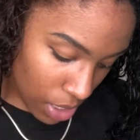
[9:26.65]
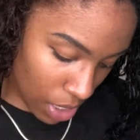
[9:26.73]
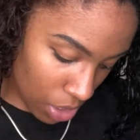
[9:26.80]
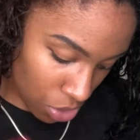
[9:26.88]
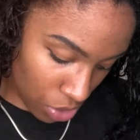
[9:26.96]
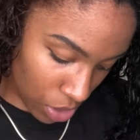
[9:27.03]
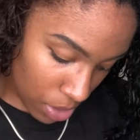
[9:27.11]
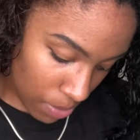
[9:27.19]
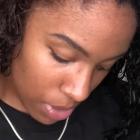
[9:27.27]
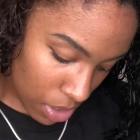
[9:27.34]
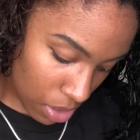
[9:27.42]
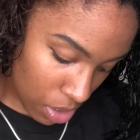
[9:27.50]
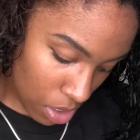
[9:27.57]
trying to
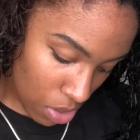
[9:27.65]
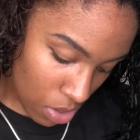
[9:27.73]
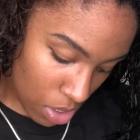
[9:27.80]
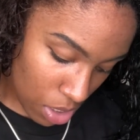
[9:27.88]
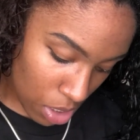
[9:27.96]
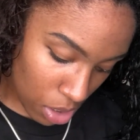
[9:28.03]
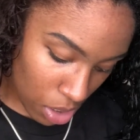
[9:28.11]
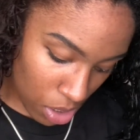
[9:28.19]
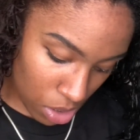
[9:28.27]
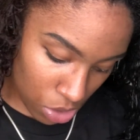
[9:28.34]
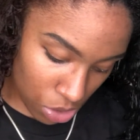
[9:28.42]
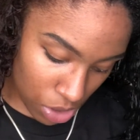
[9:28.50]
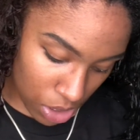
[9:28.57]
concentrate it basically
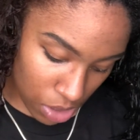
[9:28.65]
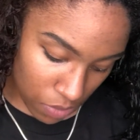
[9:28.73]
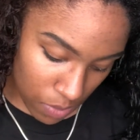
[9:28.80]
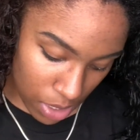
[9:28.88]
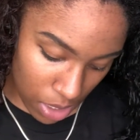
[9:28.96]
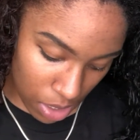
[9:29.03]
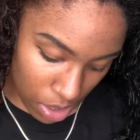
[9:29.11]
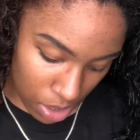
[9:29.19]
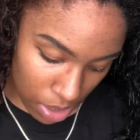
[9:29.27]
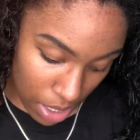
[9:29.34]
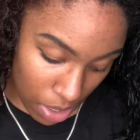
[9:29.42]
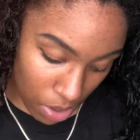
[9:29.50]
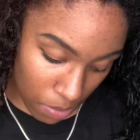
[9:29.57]
on the long strands of
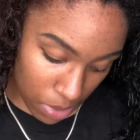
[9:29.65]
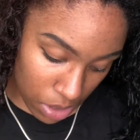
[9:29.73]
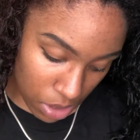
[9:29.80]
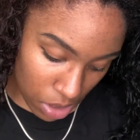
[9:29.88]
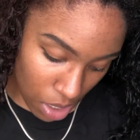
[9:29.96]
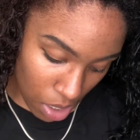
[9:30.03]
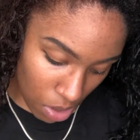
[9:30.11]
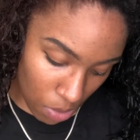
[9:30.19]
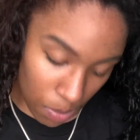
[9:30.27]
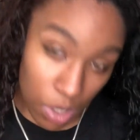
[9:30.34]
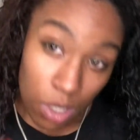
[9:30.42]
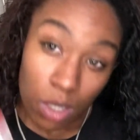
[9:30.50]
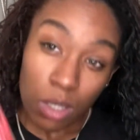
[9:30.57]
my hair and not on my
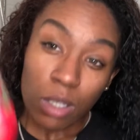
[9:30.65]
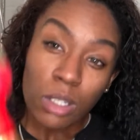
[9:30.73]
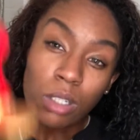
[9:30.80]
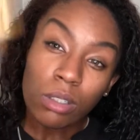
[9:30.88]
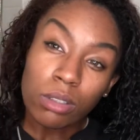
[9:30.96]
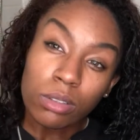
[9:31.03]
scalp.